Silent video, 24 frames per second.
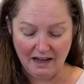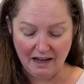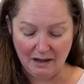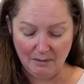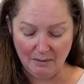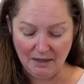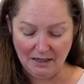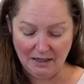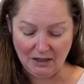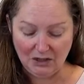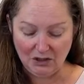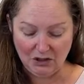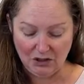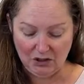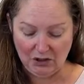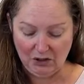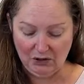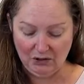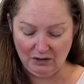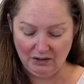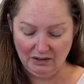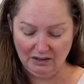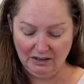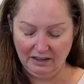
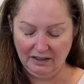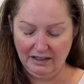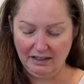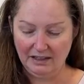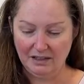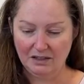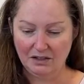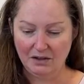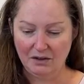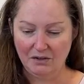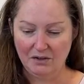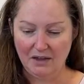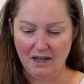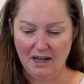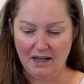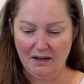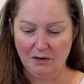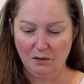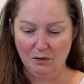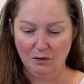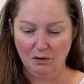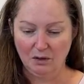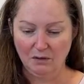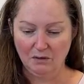internally so that
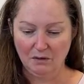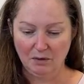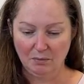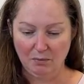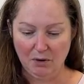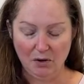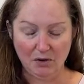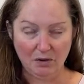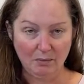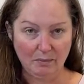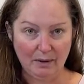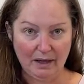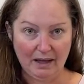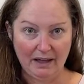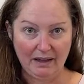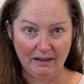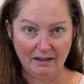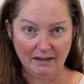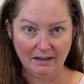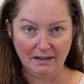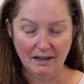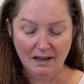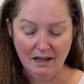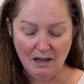all of the pocket
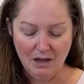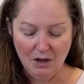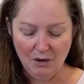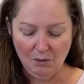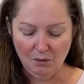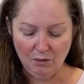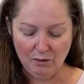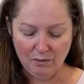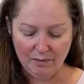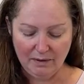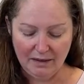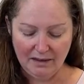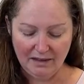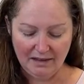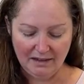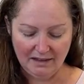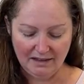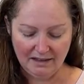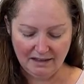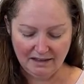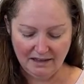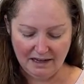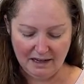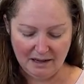bags will be this,